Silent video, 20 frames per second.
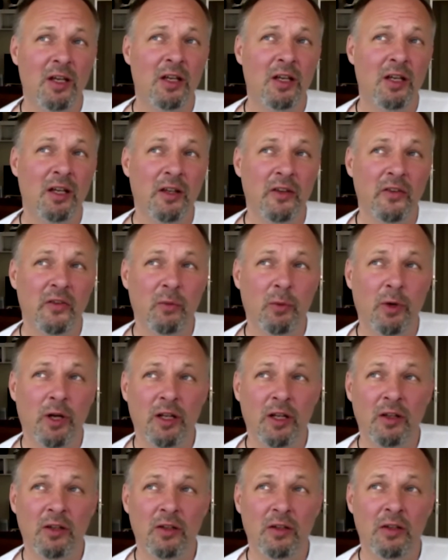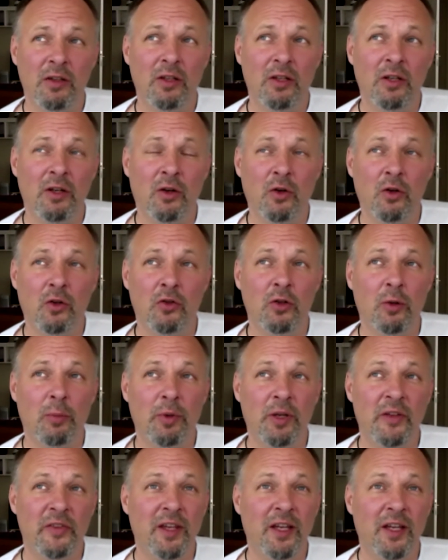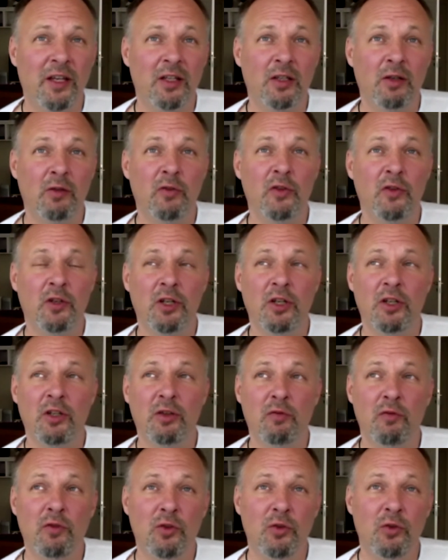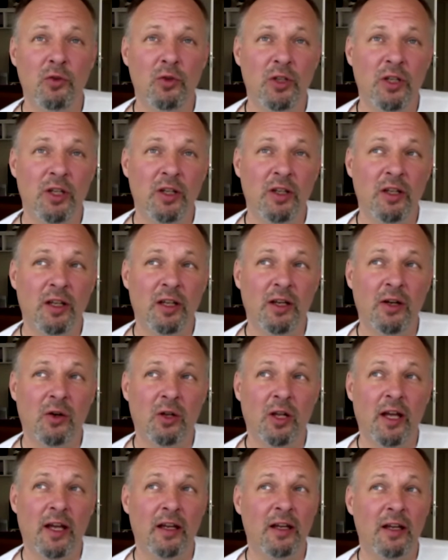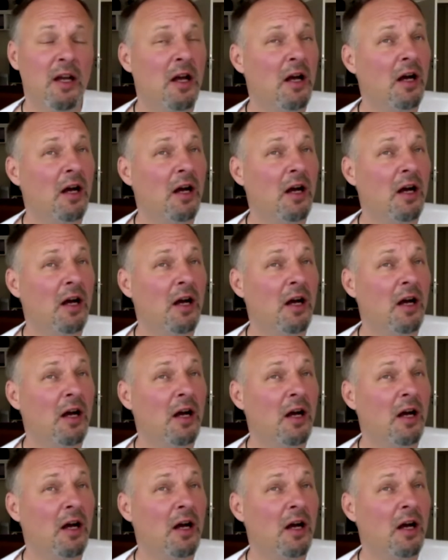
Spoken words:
Is when, you know, top executives are interviewed and they go like,